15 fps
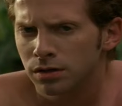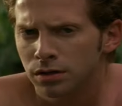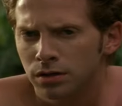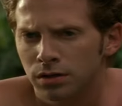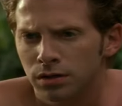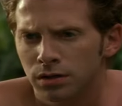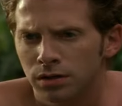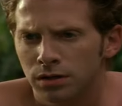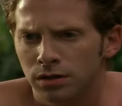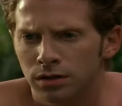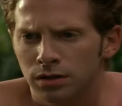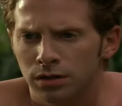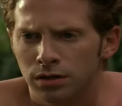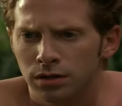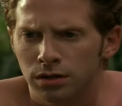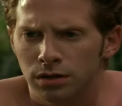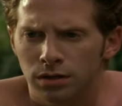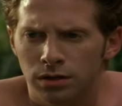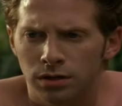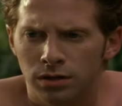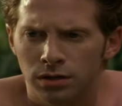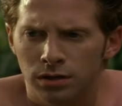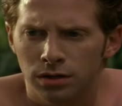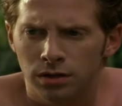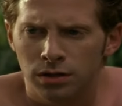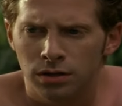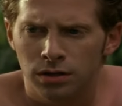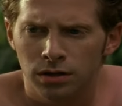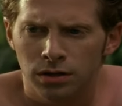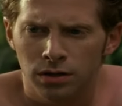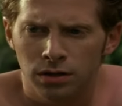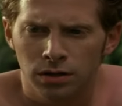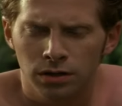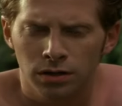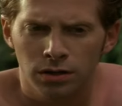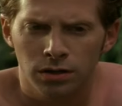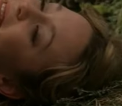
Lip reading: [no speech]